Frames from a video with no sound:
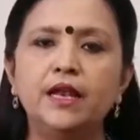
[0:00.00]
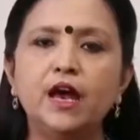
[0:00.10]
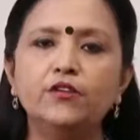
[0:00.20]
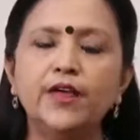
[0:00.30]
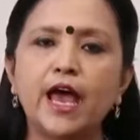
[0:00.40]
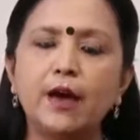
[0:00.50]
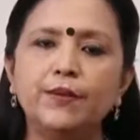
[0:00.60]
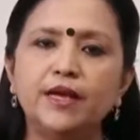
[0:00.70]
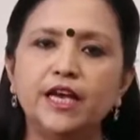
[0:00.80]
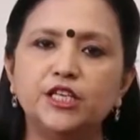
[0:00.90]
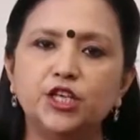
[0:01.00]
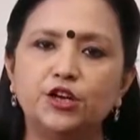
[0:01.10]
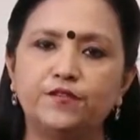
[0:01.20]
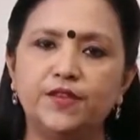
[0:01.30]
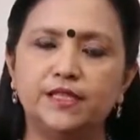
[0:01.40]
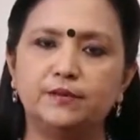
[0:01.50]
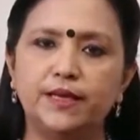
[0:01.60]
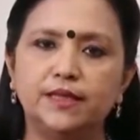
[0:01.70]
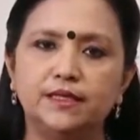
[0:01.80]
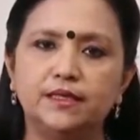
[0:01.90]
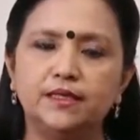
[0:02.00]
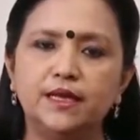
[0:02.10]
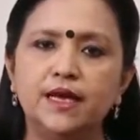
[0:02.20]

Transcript: Now, the application of this method.